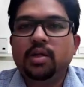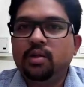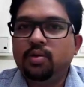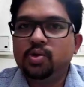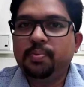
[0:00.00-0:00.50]
to
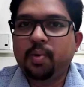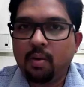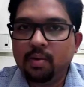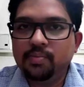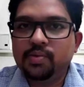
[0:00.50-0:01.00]
tackle
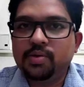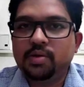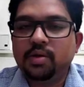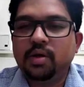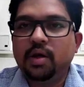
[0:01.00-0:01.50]
those
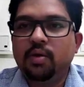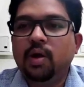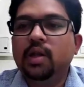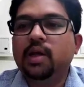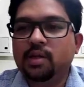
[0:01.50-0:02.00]
problems
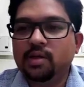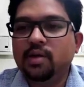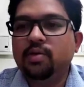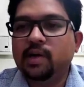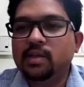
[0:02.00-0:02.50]
while
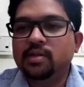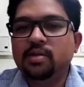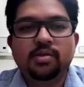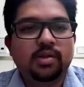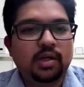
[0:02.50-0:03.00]
getting your
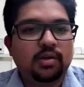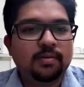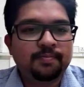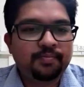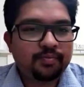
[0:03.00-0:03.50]
transition
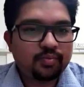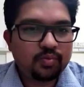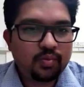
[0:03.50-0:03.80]
state.